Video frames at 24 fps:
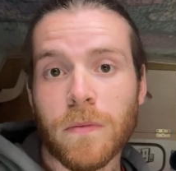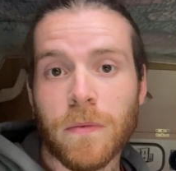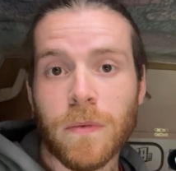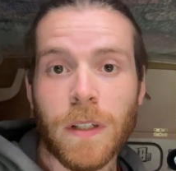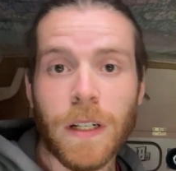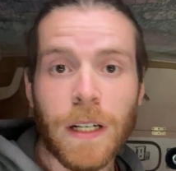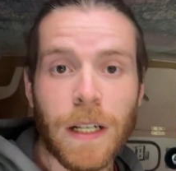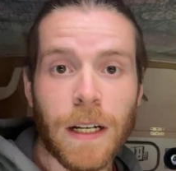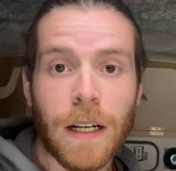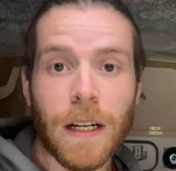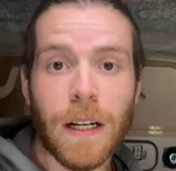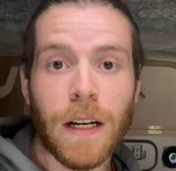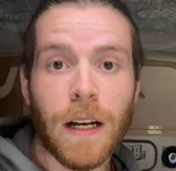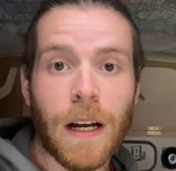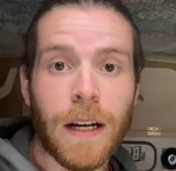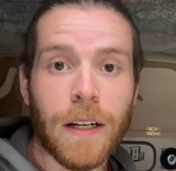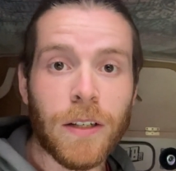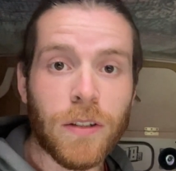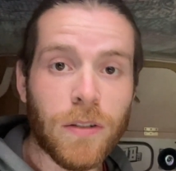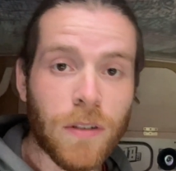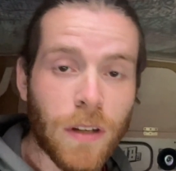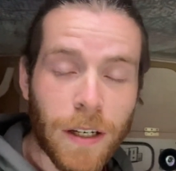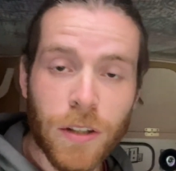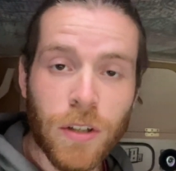I
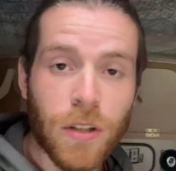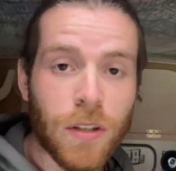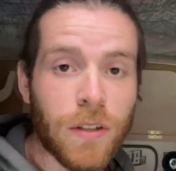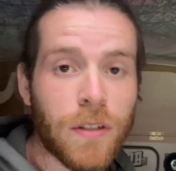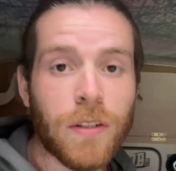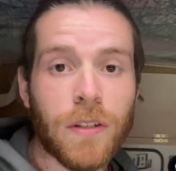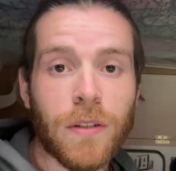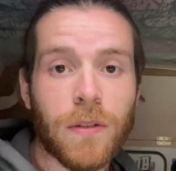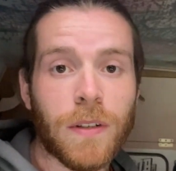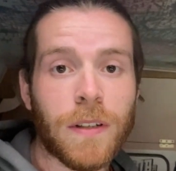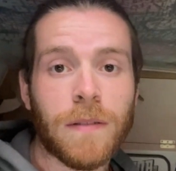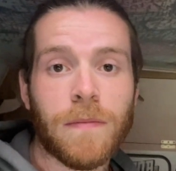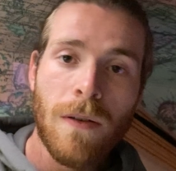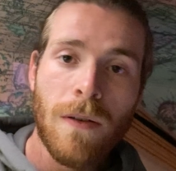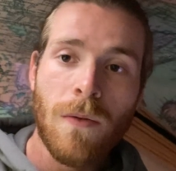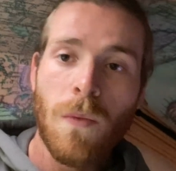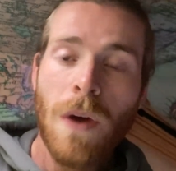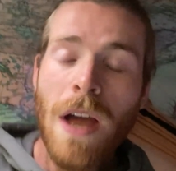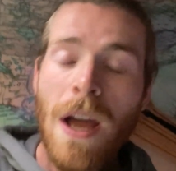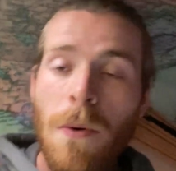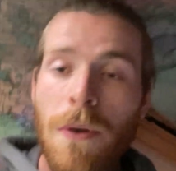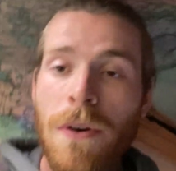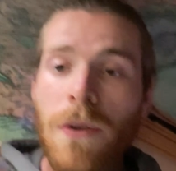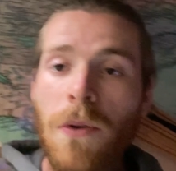couldn't do it.
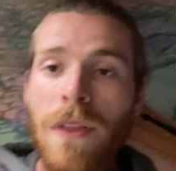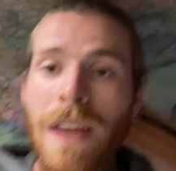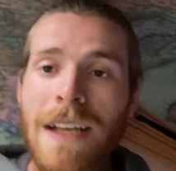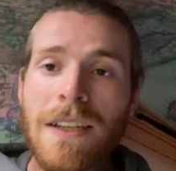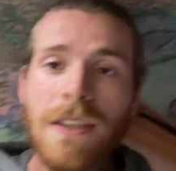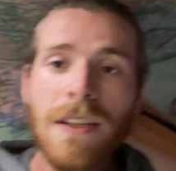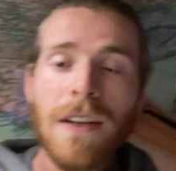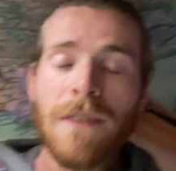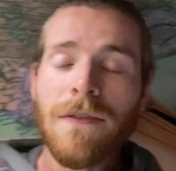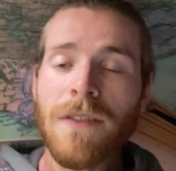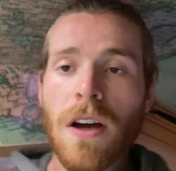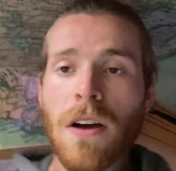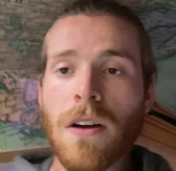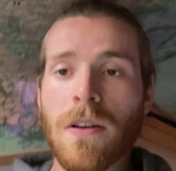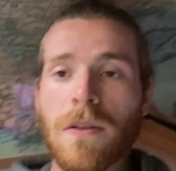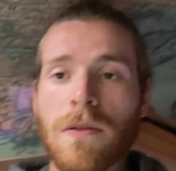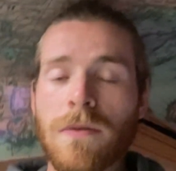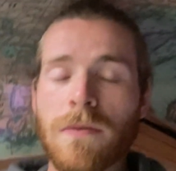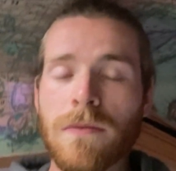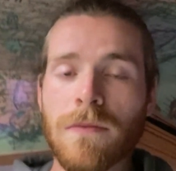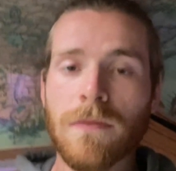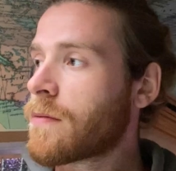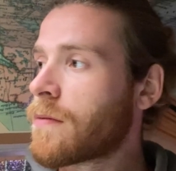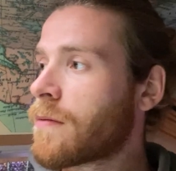Where would all that stuff go?
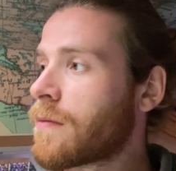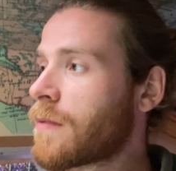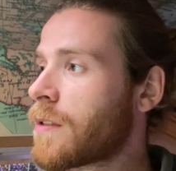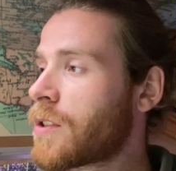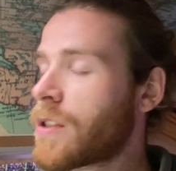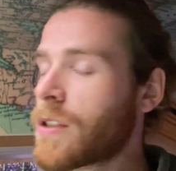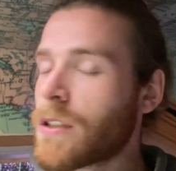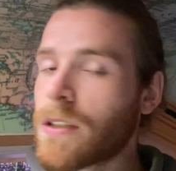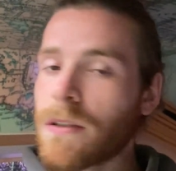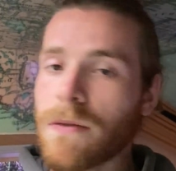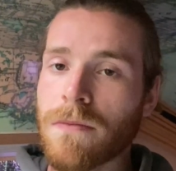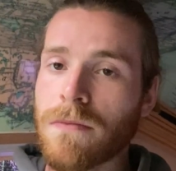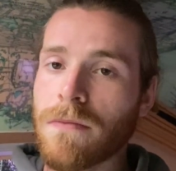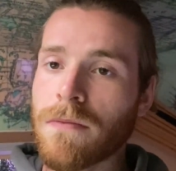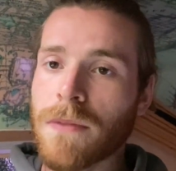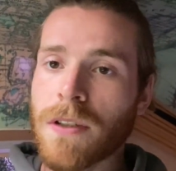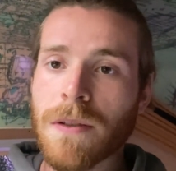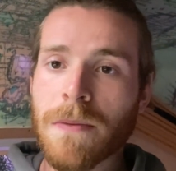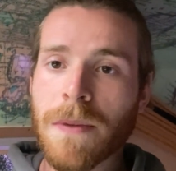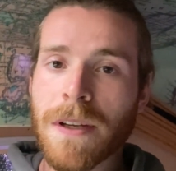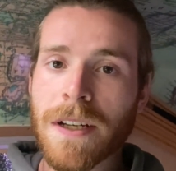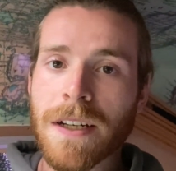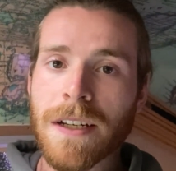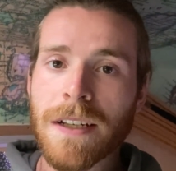It just
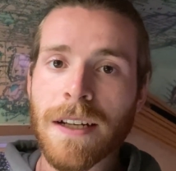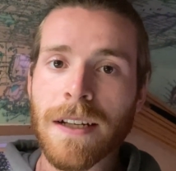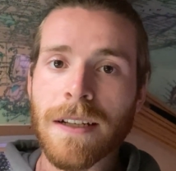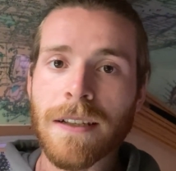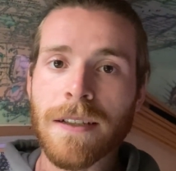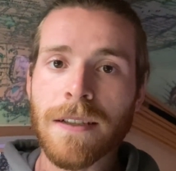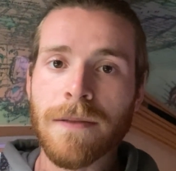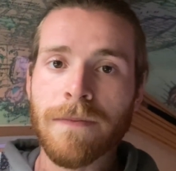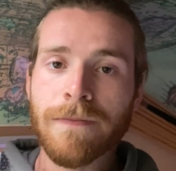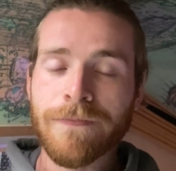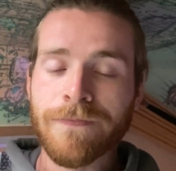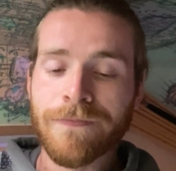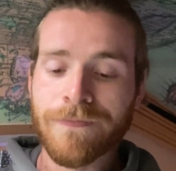doesn't make any sense.